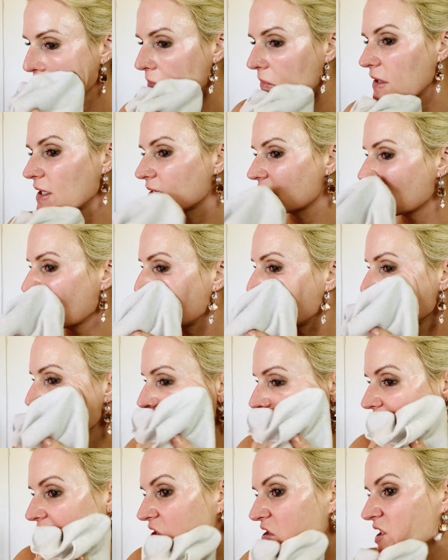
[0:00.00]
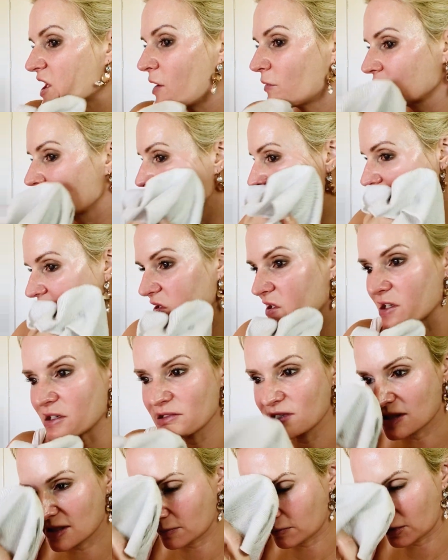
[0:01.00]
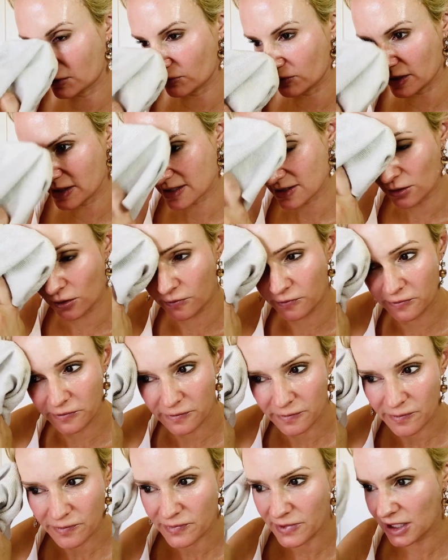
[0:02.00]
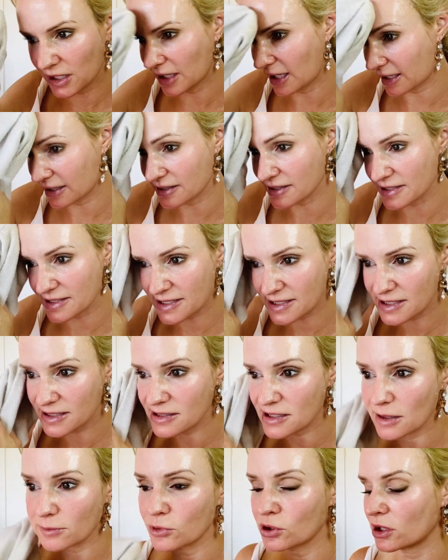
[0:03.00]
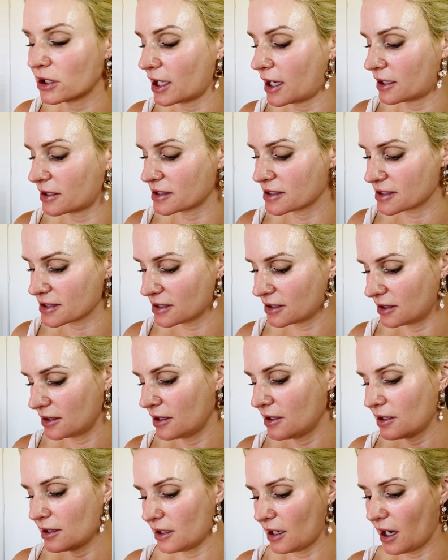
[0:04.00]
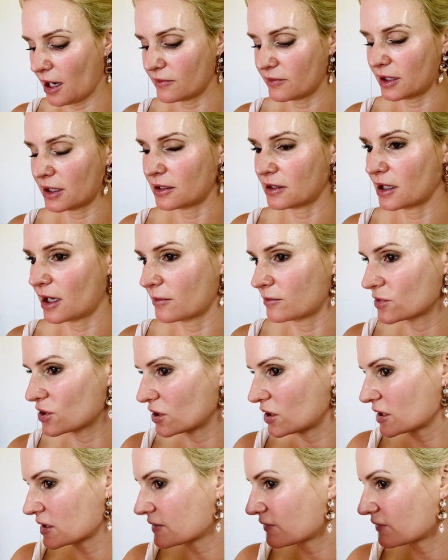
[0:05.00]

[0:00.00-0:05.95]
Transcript: But this can be done in the shower too, so you can simply rinse off, cleanse, double cleanse, and then do your